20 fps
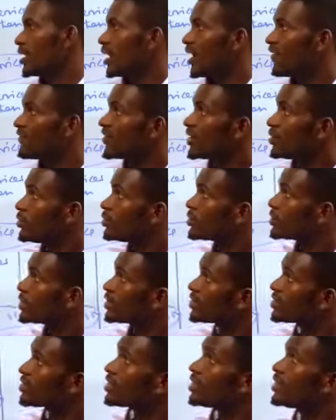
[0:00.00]
After
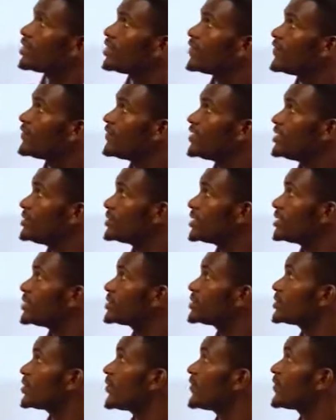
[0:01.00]
looking the
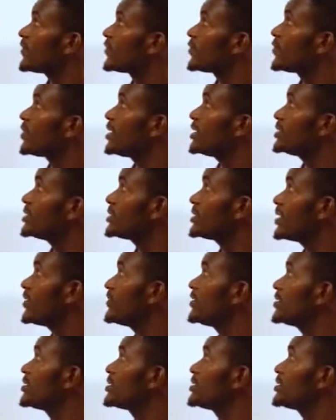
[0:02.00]
features of health
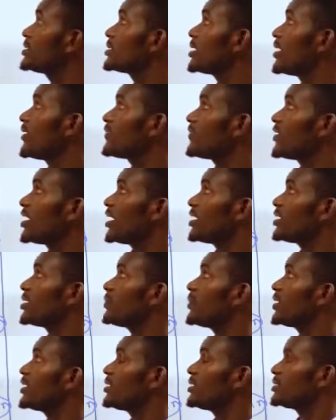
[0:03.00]
services after
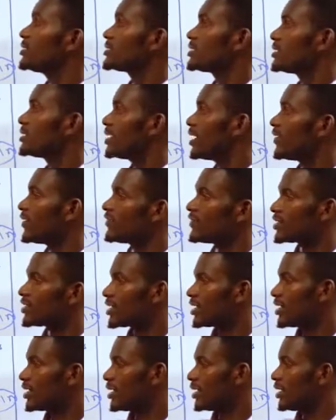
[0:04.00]
independence in
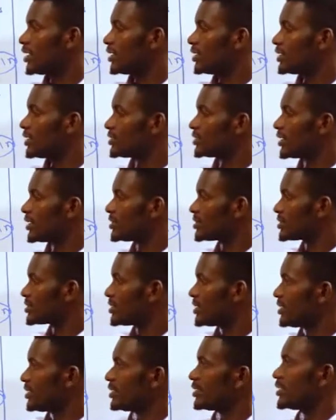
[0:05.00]
Africa, let us
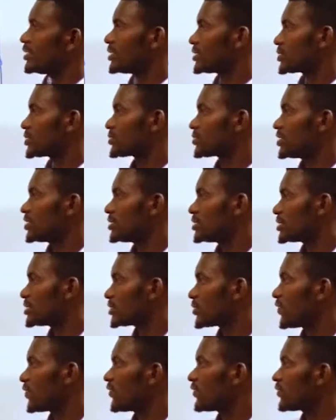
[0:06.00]
see the strengths
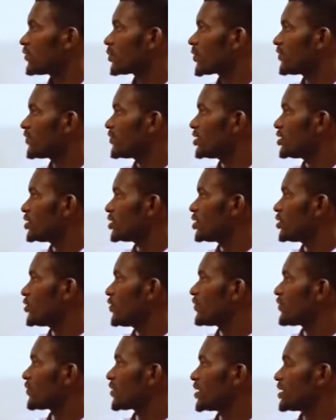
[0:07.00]
of provision
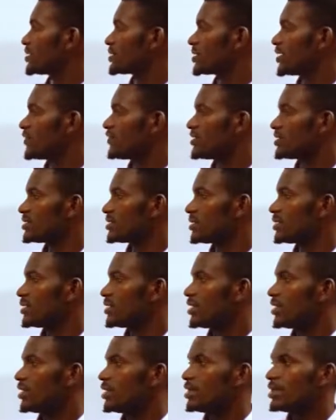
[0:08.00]
of health services
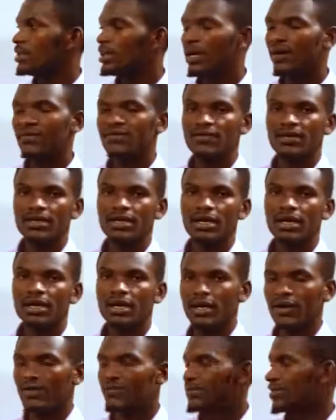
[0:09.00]
in
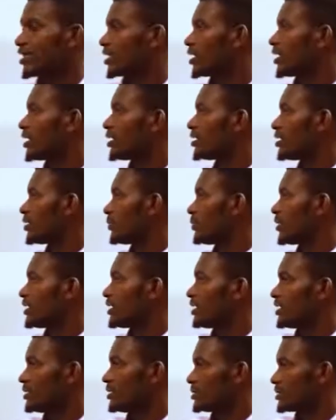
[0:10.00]
Africa after
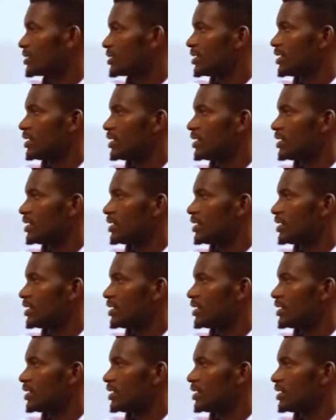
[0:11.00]
independence.